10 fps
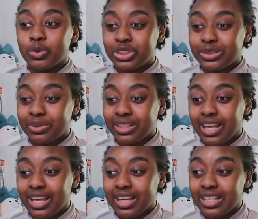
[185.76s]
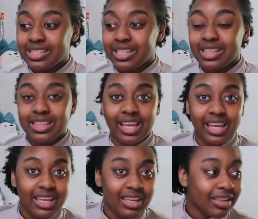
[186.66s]
will just be like, did
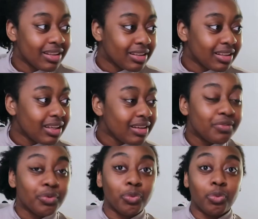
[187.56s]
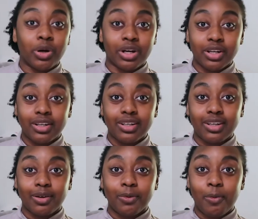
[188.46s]
they leave
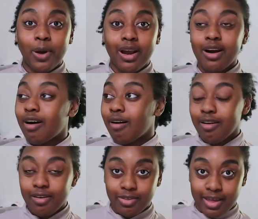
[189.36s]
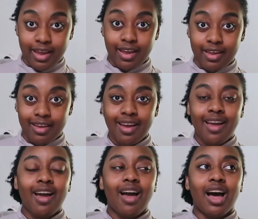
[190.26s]
work? Where are they?
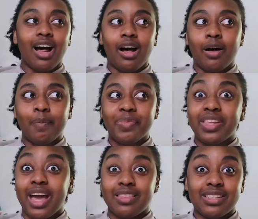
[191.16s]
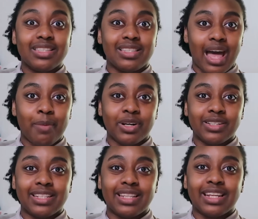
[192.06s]
Um, yeah, this is that
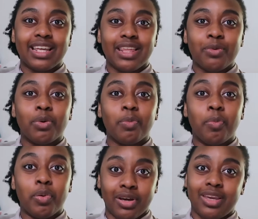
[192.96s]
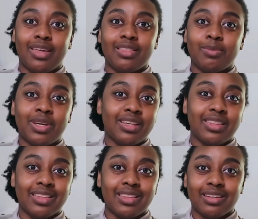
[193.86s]
person. Like they will book it the
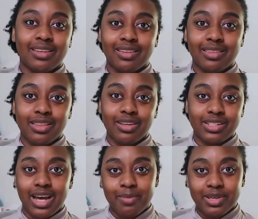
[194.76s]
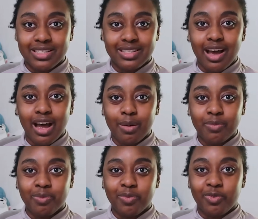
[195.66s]
minute that the that their time is
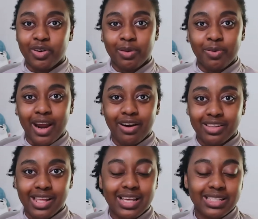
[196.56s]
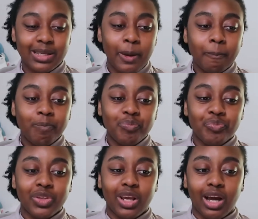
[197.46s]
up for the prior class.
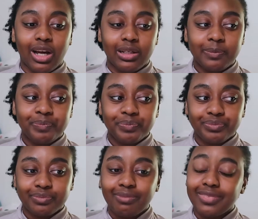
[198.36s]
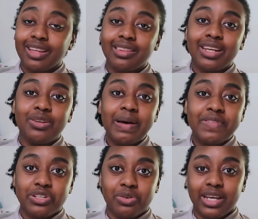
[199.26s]
Um, then you
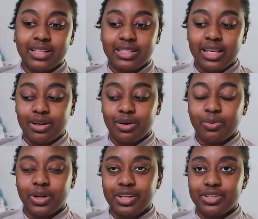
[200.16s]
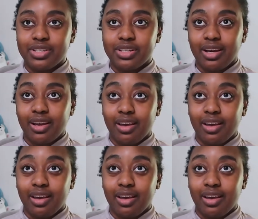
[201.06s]
have the translator, which